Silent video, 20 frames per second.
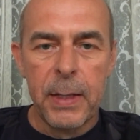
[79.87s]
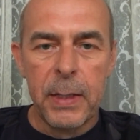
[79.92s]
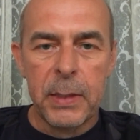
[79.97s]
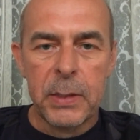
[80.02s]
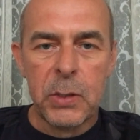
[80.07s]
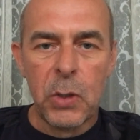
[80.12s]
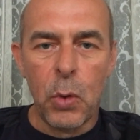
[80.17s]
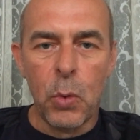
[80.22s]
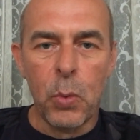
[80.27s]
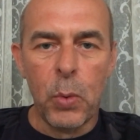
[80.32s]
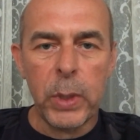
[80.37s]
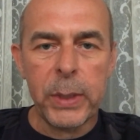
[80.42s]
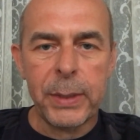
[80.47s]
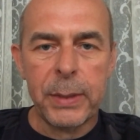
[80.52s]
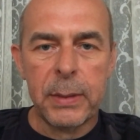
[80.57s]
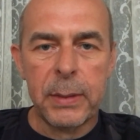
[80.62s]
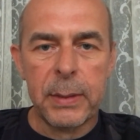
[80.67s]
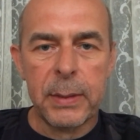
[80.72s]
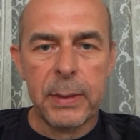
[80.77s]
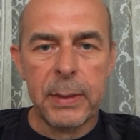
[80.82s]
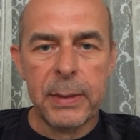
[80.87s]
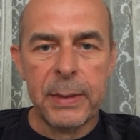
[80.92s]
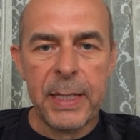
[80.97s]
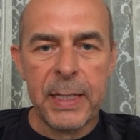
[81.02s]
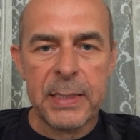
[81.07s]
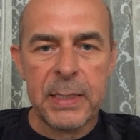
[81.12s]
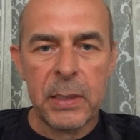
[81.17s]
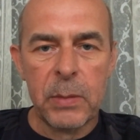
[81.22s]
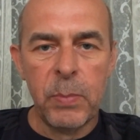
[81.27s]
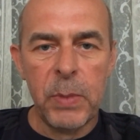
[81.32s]
So what
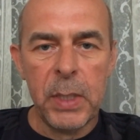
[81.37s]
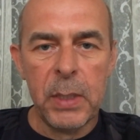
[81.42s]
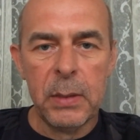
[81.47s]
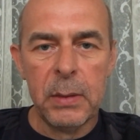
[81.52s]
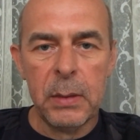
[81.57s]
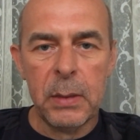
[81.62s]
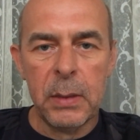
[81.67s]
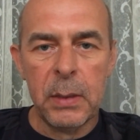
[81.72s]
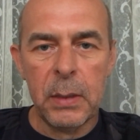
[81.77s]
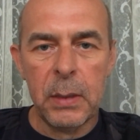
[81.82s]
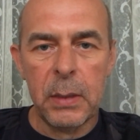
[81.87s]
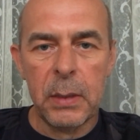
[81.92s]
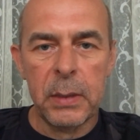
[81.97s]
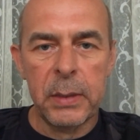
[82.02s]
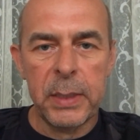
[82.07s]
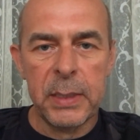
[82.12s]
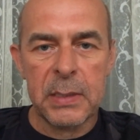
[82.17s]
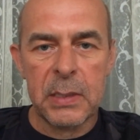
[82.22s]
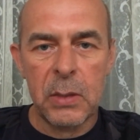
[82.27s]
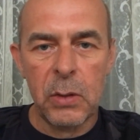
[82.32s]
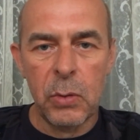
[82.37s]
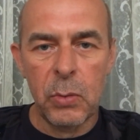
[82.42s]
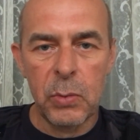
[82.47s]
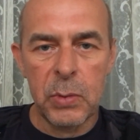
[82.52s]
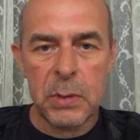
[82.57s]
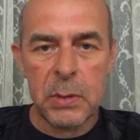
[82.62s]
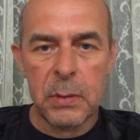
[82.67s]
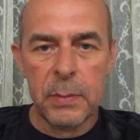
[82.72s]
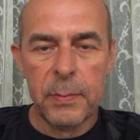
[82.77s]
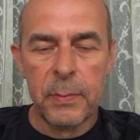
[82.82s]
does it mean, this
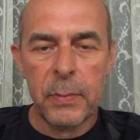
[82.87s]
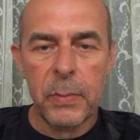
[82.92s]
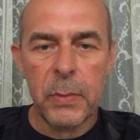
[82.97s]
news,